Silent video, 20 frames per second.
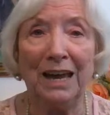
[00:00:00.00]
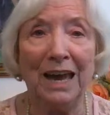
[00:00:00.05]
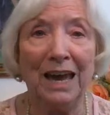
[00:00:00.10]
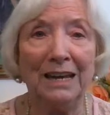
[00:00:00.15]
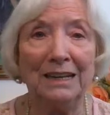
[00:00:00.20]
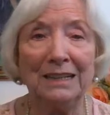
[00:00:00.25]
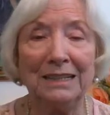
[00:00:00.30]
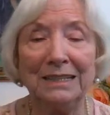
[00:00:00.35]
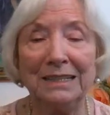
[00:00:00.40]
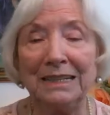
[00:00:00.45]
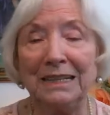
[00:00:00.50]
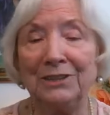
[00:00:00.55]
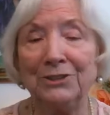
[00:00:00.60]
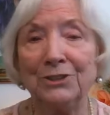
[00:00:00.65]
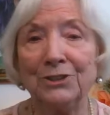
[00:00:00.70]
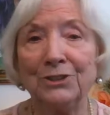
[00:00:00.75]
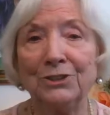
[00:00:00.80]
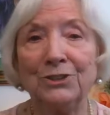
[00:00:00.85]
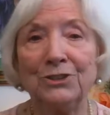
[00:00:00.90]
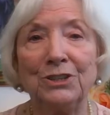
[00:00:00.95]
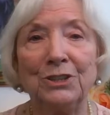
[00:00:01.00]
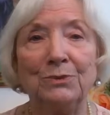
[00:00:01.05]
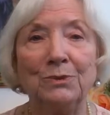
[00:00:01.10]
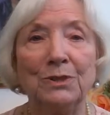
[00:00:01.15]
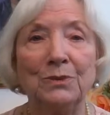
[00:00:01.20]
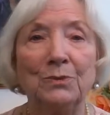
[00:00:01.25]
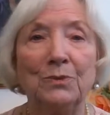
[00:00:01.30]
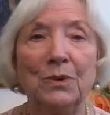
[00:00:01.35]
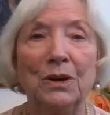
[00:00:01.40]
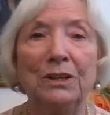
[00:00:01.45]
I had a teacher, she
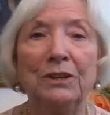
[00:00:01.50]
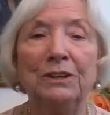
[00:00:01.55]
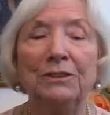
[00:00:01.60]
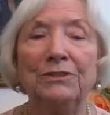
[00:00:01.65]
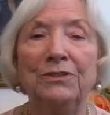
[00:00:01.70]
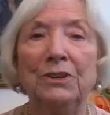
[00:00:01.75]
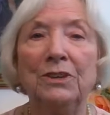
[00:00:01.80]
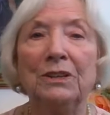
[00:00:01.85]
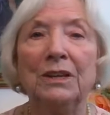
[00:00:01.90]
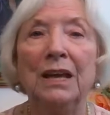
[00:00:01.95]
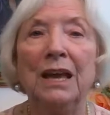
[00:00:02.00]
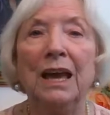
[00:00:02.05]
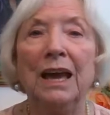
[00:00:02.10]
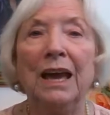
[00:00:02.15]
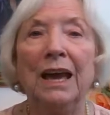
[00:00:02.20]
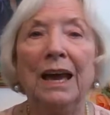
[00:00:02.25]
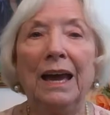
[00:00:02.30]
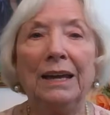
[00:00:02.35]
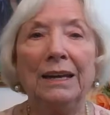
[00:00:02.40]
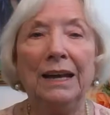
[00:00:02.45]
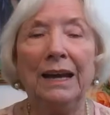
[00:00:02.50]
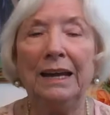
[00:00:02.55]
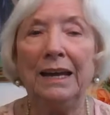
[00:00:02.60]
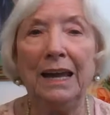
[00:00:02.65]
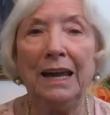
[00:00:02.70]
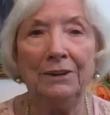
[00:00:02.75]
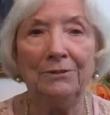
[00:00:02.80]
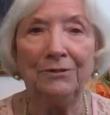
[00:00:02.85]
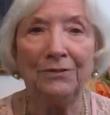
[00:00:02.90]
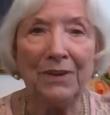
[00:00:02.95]
was wonderful, and I
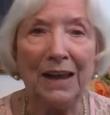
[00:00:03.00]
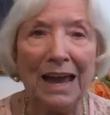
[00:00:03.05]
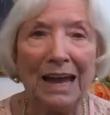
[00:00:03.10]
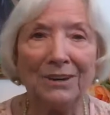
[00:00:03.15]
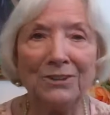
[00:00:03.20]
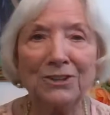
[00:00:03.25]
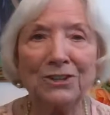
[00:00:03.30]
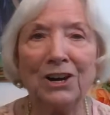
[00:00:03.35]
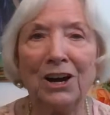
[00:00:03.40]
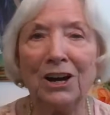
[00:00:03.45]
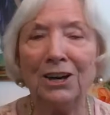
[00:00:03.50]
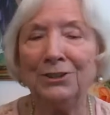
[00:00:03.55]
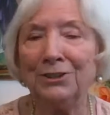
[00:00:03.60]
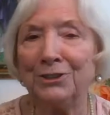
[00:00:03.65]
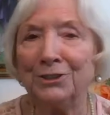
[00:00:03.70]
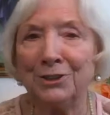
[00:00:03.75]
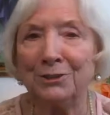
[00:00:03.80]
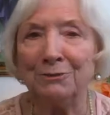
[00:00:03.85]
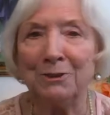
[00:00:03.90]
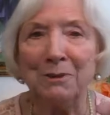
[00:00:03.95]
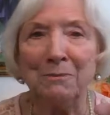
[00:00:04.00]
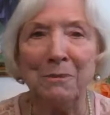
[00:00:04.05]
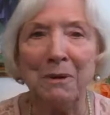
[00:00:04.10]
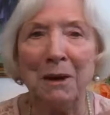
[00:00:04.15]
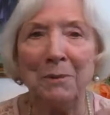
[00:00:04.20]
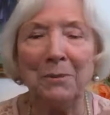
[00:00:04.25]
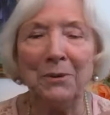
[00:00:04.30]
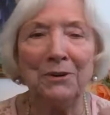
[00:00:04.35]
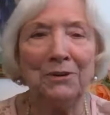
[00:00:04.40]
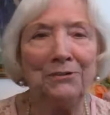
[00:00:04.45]
had flashcards to
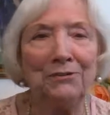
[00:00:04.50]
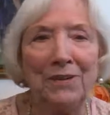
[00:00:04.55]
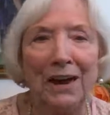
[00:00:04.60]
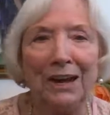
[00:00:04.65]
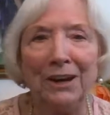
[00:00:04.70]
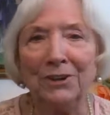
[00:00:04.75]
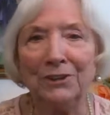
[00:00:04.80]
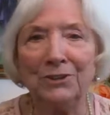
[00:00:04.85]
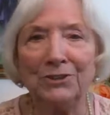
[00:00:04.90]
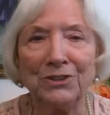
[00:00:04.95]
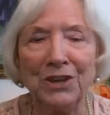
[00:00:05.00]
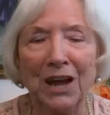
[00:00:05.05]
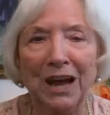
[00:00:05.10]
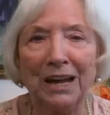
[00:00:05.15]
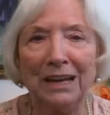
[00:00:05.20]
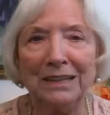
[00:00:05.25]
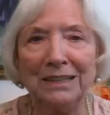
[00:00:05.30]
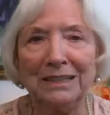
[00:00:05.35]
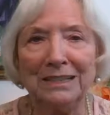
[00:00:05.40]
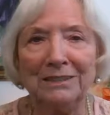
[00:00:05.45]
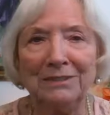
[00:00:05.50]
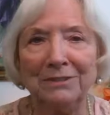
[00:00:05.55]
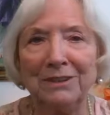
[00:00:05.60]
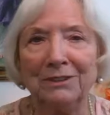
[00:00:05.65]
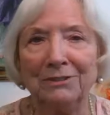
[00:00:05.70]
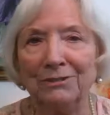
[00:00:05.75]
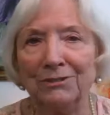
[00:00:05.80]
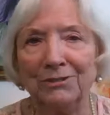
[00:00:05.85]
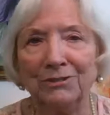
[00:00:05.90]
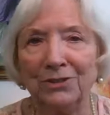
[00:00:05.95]
remember fire signs
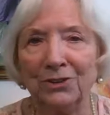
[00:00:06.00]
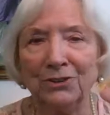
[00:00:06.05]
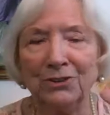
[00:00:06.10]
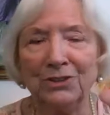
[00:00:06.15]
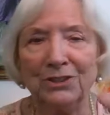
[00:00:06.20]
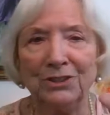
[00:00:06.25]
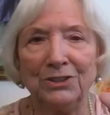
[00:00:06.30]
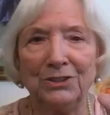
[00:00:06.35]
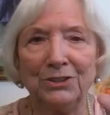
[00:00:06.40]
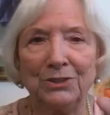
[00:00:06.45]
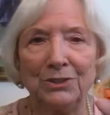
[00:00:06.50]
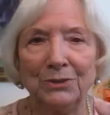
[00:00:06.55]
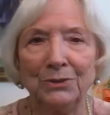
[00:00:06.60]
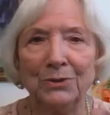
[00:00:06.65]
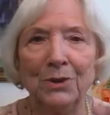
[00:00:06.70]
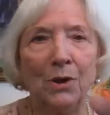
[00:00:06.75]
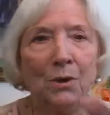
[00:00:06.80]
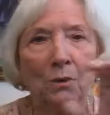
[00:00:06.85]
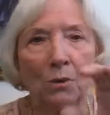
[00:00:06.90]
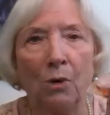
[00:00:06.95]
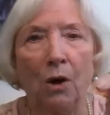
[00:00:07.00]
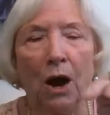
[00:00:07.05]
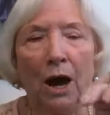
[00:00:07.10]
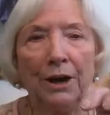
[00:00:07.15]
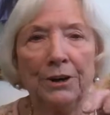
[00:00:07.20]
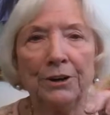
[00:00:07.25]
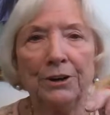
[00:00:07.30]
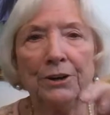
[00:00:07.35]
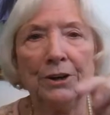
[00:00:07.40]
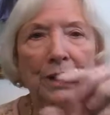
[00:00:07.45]
versus to
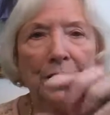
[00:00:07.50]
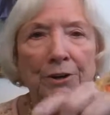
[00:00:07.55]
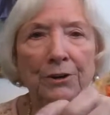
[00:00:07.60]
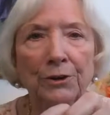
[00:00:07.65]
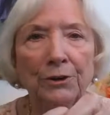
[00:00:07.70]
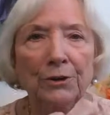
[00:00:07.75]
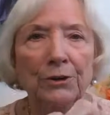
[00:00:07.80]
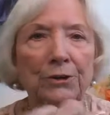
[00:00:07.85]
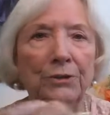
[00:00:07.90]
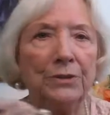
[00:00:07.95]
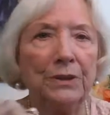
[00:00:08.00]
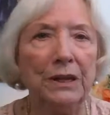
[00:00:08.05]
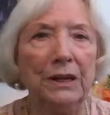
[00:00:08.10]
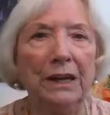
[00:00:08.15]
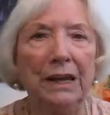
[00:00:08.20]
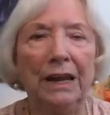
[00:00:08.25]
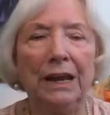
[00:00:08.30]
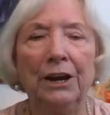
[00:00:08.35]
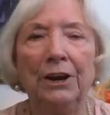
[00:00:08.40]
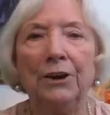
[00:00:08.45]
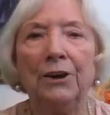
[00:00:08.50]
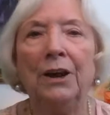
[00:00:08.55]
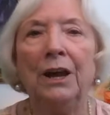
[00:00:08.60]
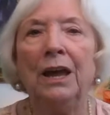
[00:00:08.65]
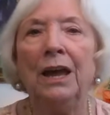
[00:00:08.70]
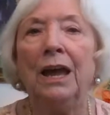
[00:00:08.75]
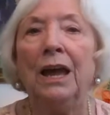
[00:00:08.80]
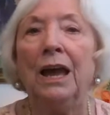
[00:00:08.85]
water and earth and air.